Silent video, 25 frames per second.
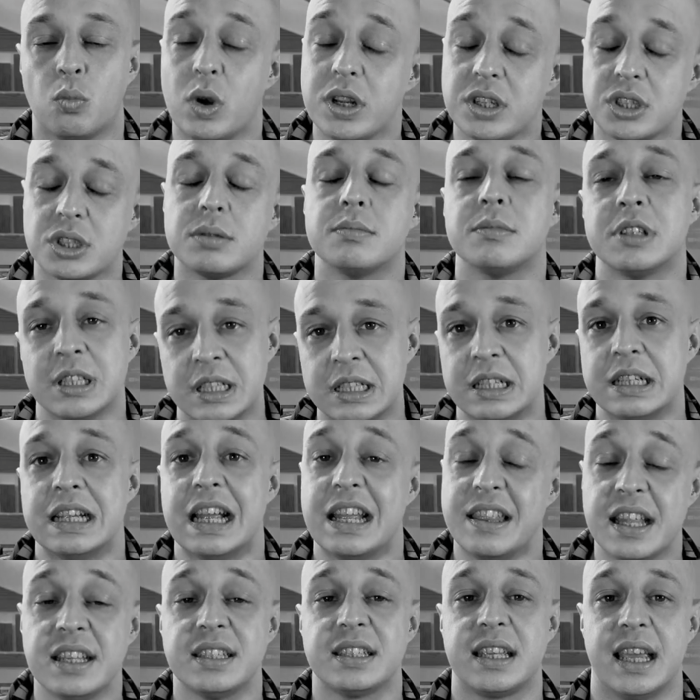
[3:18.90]
Which,
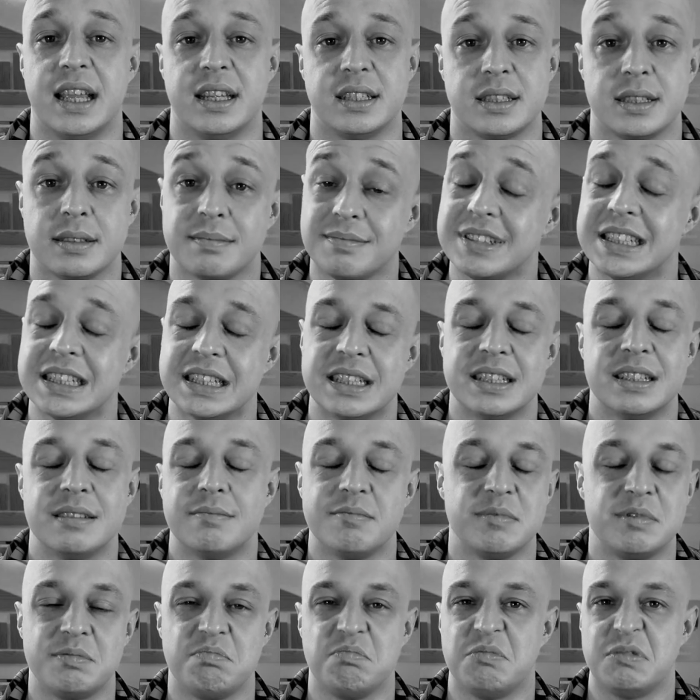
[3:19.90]
in this case,
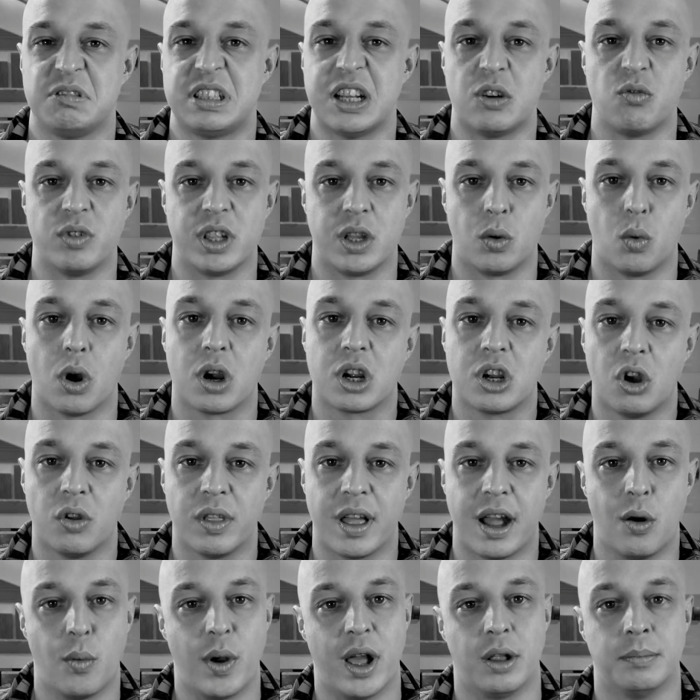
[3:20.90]
didn't really work all
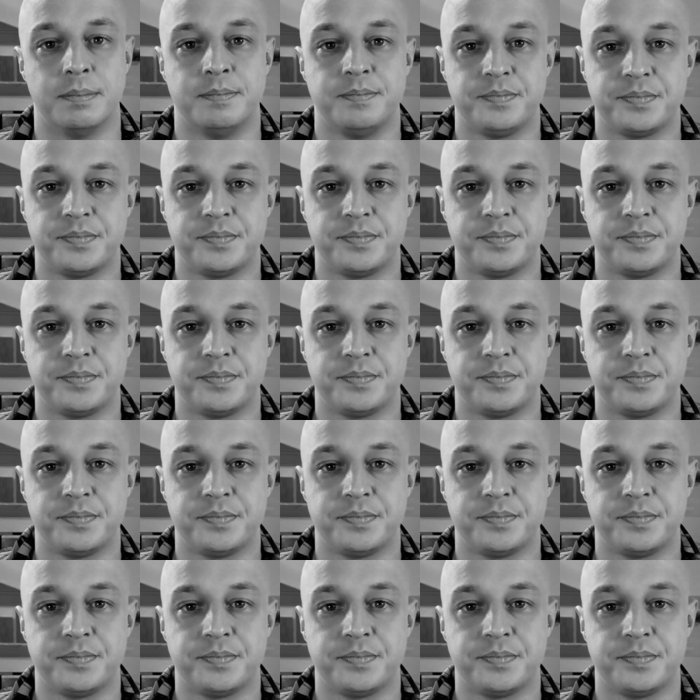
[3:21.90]
that well.